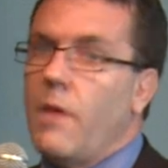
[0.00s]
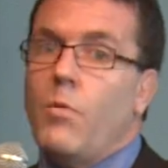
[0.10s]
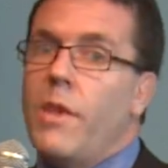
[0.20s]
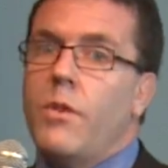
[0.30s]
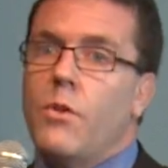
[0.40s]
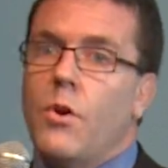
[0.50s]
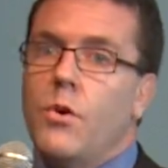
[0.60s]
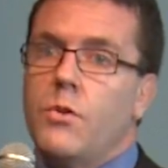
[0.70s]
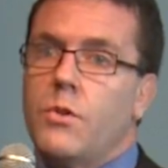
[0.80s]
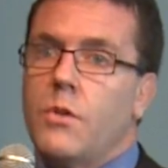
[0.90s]
whether
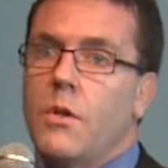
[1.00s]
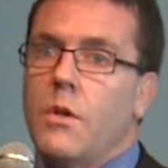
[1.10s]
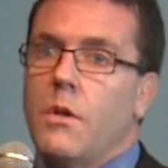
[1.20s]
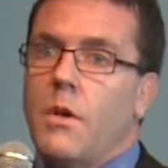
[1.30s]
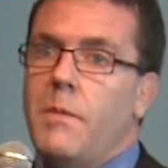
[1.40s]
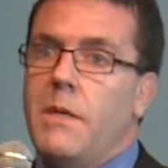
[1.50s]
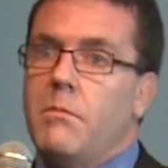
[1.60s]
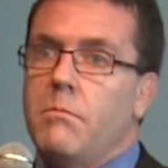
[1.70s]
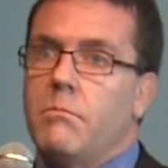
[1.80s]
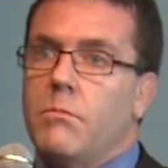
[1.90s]
those,
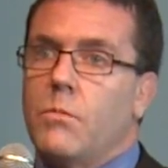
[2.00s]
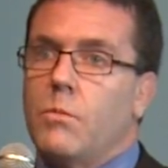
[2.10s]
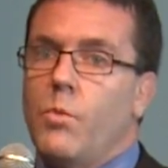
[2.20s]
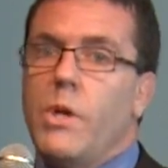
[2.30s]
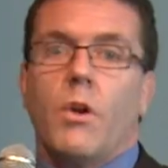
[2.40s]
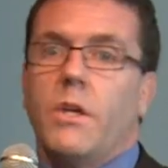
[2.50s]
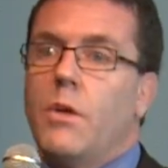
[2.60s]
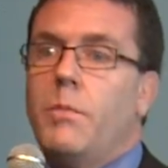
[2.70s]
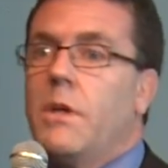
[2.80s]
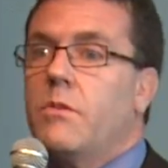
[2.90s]
we are
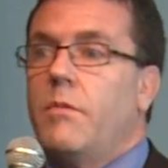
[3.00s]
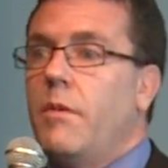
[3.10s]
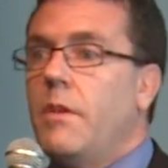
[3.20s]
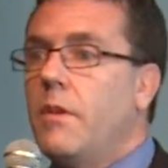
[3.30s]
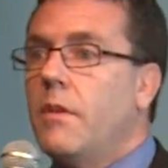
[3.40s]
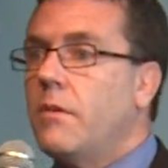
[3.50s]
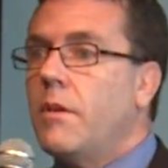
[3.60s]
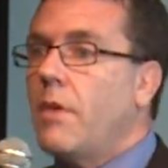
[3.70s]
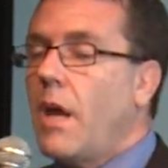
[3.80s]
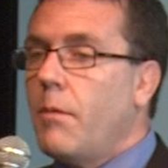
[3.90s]
here because of everything that's
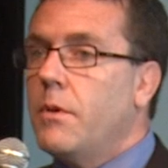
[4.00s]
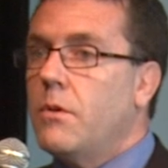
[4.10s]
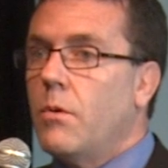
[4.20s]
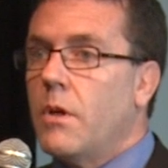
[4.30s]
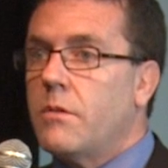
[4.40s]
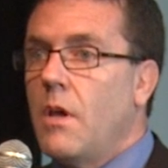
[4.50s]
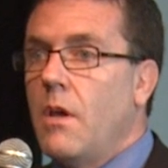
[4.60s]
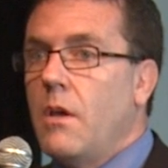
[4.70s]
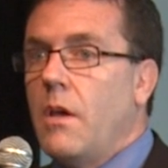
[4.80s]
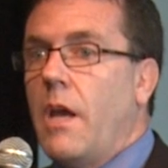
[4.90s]
ever happened to us.
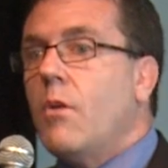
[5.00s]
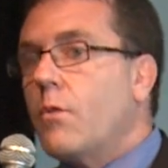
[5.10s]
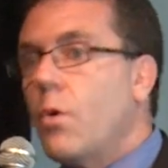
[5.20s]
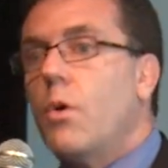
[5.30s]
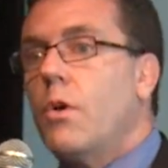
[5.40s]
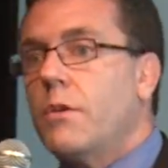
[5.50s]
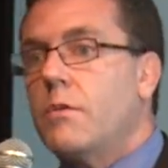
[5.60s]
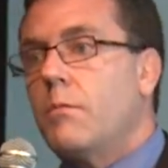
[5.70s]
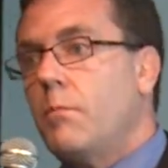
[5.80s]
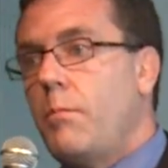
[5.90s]
And of
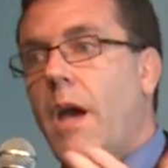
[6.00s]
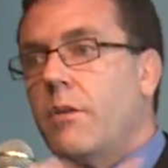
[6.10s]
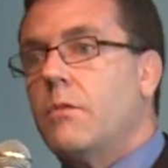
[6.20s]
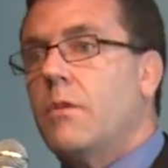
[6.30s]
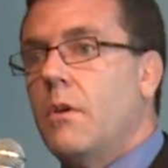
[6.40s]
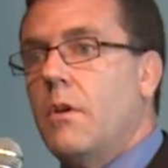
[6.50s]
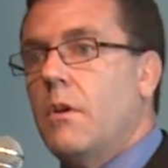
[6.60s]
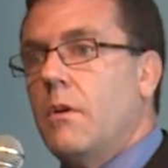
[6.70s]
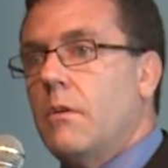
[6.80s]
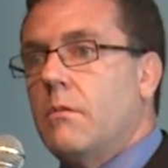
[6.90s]
course, past
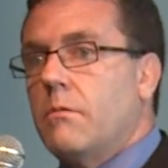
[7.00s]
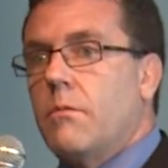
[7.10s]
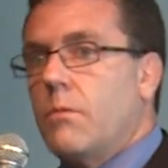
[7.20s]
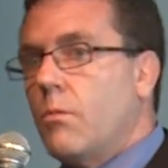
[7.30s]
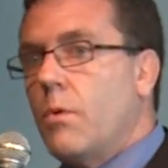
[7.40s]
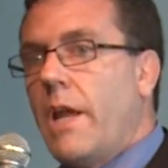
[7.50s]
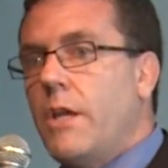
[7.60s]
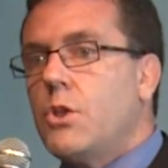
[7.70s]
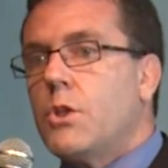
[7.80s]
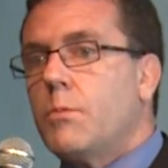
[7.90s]

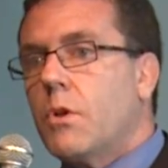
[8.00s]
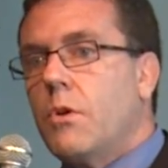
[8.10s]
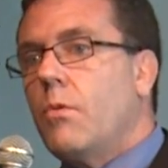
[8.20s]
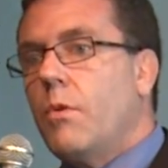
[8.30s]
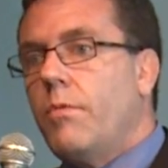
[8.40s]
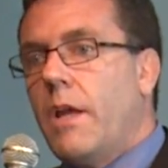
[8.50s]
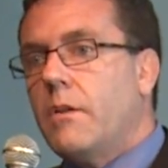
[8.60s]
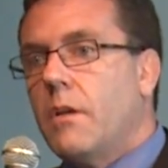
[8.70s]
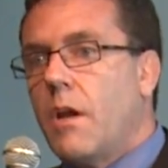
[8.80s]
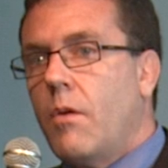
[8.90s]
relationships are going to
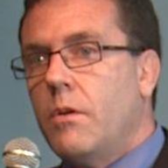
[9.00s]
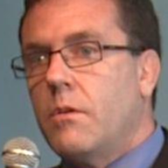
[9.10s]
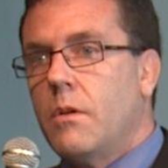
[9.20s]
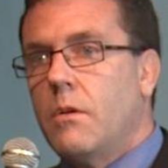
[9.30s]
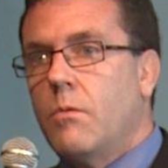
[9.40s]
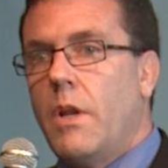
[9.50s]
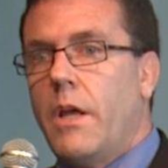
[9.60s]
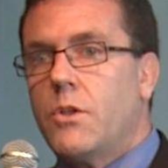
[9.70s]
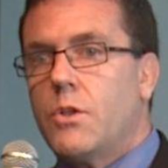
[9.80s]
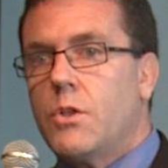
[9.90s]
reflect in current
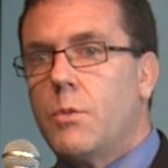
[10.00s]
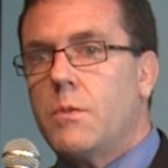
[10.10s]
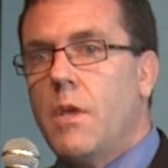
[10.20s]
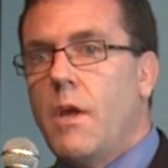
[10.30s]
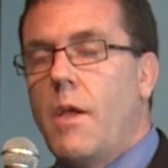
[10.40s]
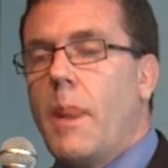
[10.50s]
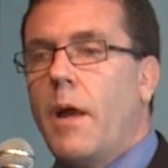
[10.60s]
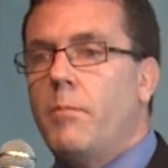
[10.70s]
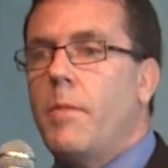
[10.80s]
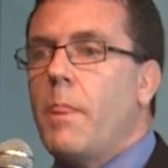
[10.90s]
relationships.
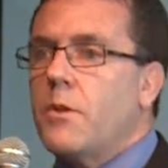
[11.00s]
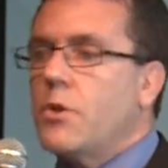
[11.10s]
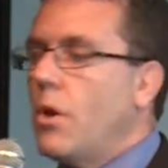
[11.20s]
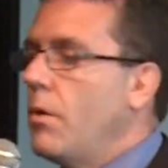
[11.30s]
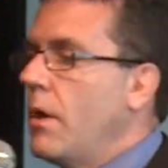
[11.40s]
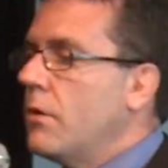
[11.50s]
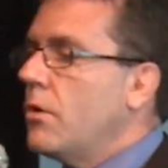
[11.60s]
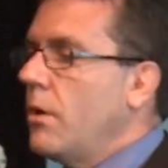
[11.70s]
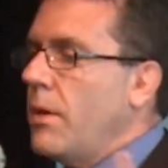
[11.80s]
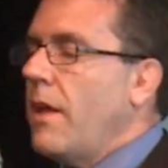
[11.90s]
So
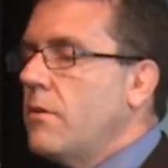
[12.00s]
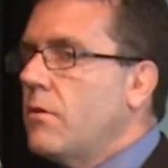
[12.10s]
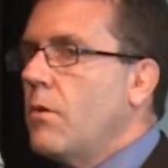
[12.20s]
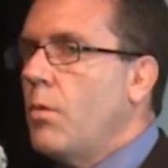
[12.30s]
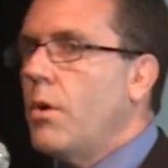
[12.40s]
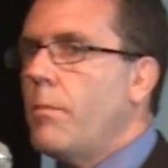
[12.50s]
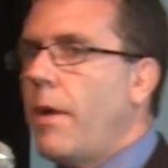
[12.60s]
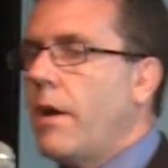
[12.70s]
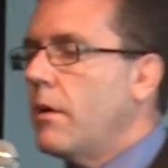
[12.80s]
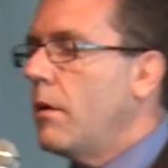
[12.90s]
anyway, that's just a word
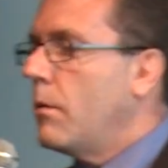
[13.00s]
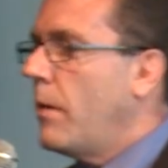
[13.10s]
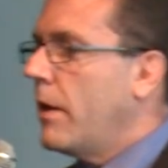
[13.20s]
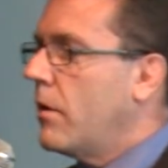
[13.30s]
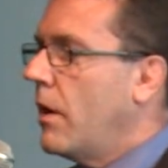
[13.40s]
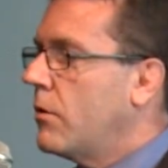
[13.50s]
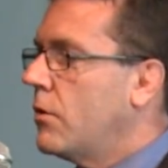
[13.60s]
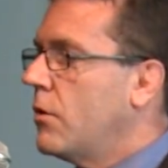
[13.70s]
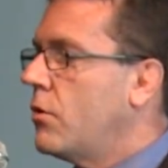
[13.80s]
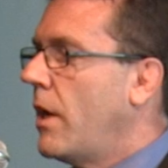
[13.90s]
about
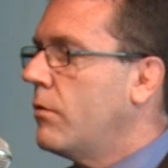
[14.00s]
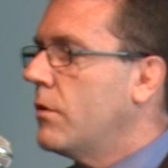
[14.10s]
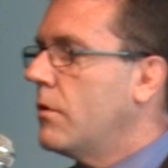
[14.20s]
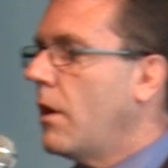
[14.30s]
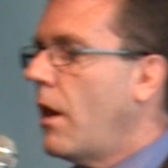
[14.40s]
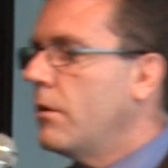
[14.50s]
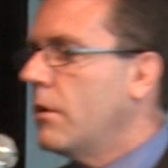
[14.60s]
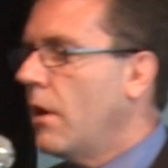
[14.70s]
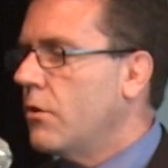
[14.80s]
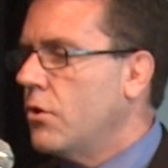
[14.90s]
countertransference and
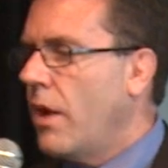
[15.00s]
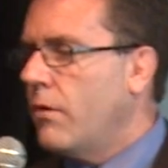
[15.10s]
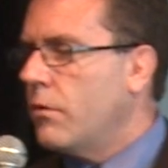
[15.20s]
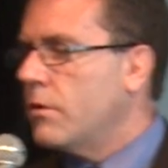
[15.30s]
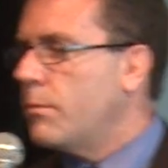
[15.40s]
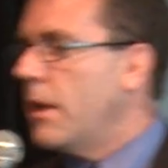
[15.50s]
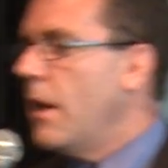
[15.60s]
countertransference.